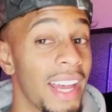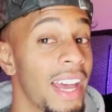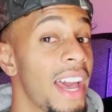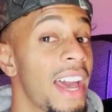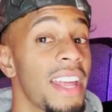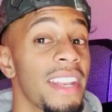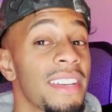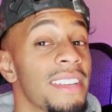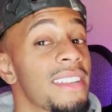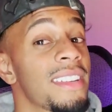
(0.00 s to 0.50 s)

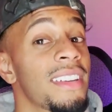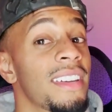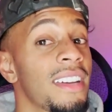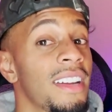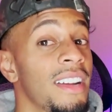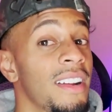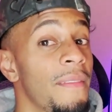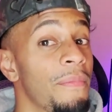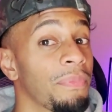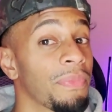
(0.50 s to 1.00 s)
And
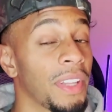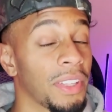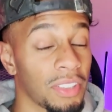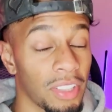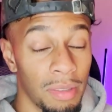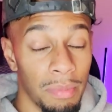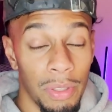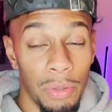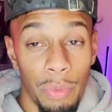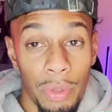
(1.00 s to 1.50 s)
that's
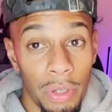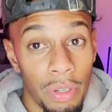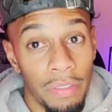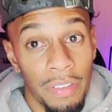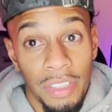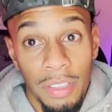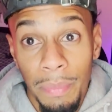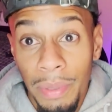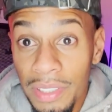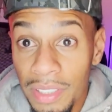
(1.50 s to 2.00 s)
gonna be rid
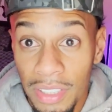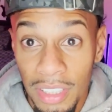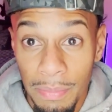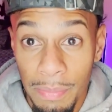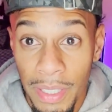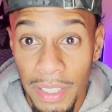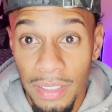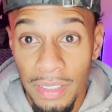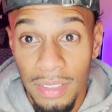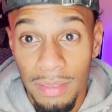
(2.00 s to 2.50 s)
off as a business
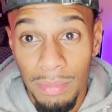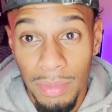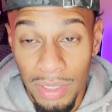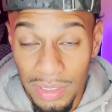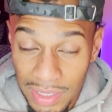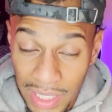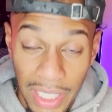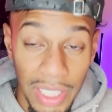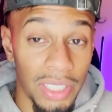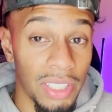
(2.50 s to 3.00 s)
expense.
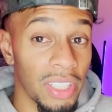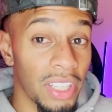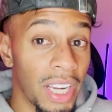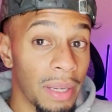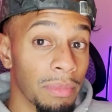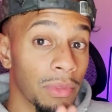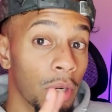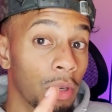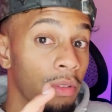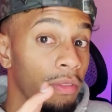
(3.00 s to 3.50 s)
Because technically
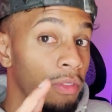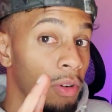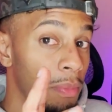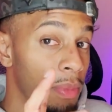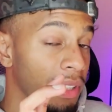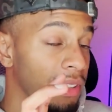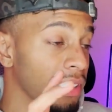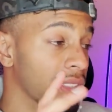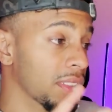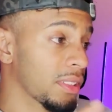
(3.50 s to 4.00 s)
I'm going for
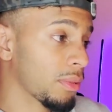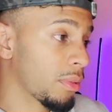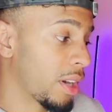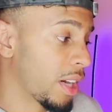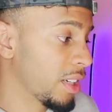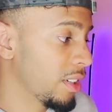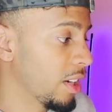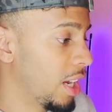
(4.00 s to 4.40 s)
business, right?